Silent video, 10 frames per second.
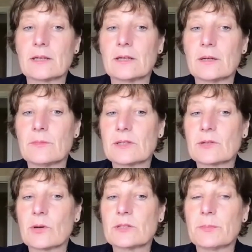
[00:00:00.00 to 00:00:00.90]
There's
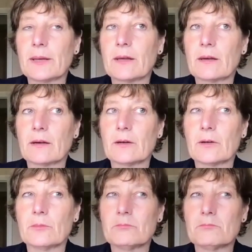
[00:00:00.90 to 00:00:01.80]
quite a big
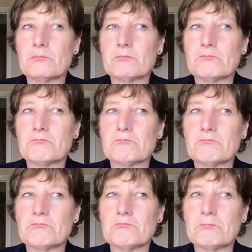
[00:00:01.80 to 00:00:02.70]

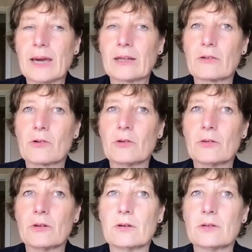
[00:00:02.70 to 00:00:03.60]
banner on
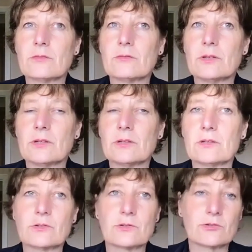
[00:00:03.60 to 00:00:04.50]
the
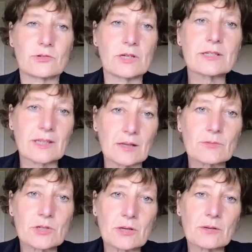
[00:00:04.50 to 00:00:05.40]
tree
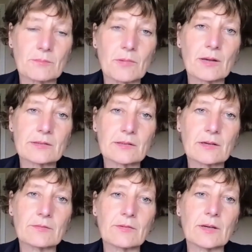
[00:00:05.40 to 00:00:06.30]
sculpture side
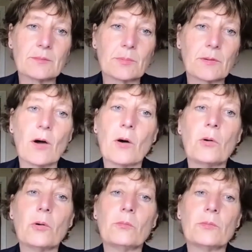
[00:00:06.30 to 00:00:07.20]
of it, but the
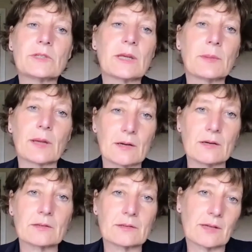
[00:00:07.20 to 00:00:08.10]
whole museum in the
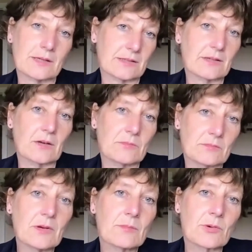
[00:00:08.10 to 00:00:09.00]
garden has its own
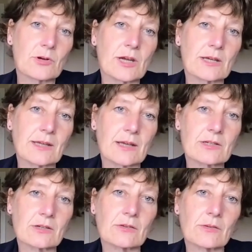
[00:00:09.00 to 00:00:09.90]
project
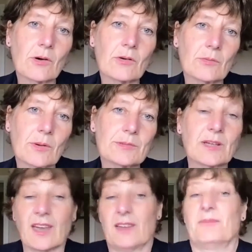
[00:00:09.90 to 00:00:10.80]
section on the website,
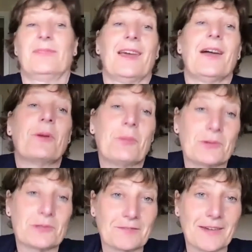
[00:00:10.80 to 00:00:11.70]
and we put
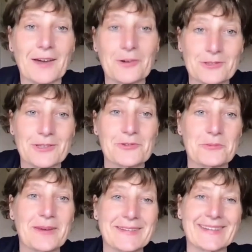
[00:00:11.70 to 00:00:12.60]
stuff out on social media.